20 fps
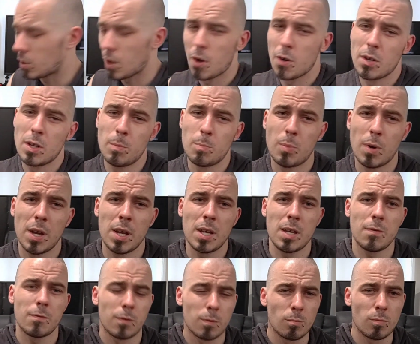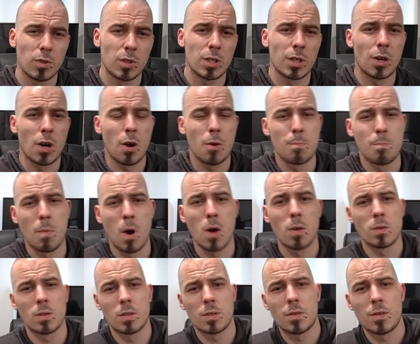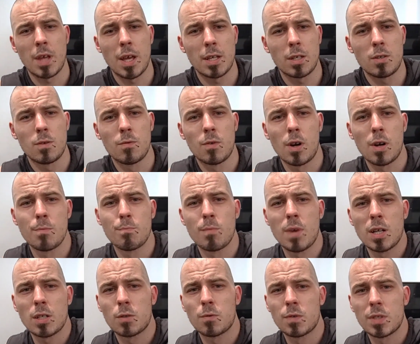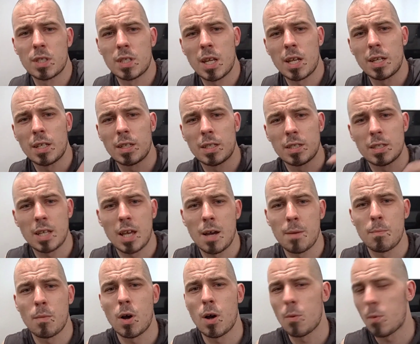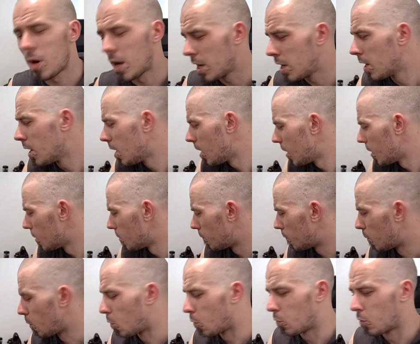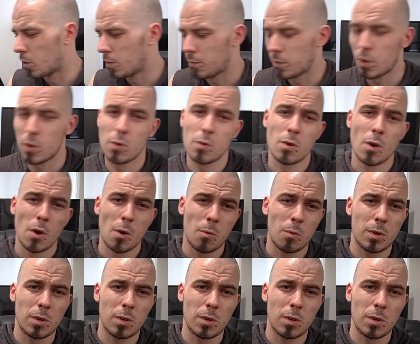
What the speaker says: Tony P from Zero Mods, thank you very much for sending this out my way for review.